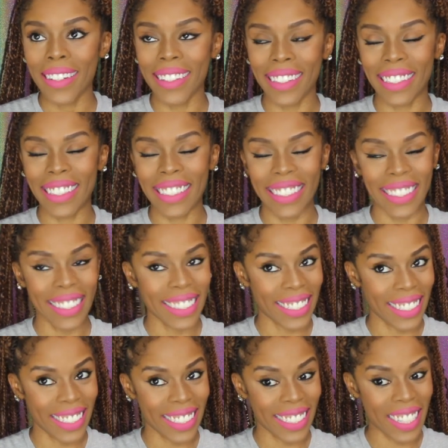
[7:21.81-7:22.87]

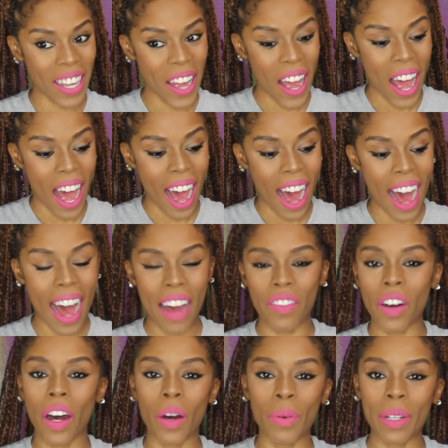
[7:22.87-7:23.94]
I
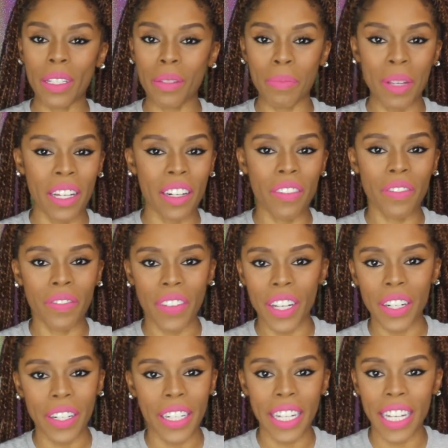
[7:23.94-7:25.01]
have always been a
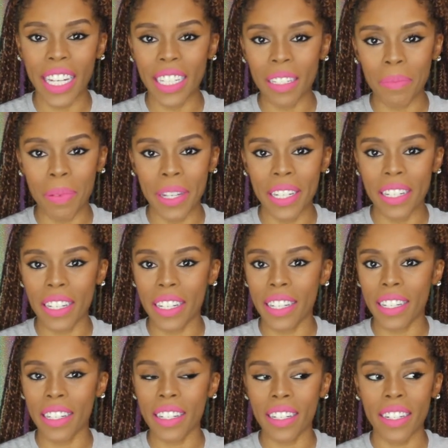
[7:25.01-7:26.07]
very
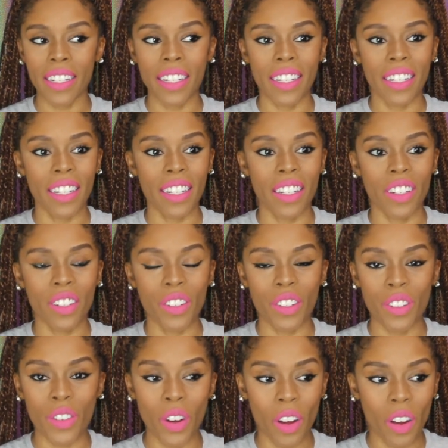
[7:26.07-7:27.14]
independent,
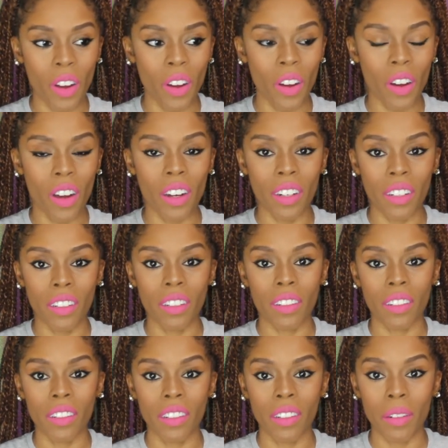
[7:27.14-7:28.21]
strong
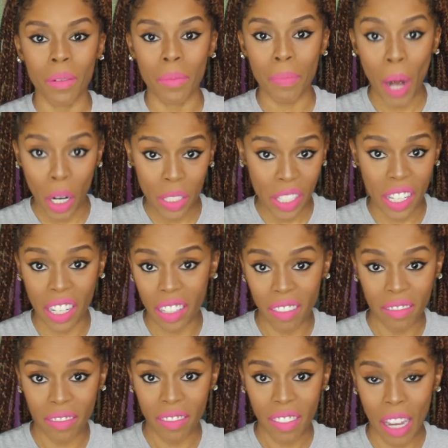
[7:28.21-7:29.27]
person.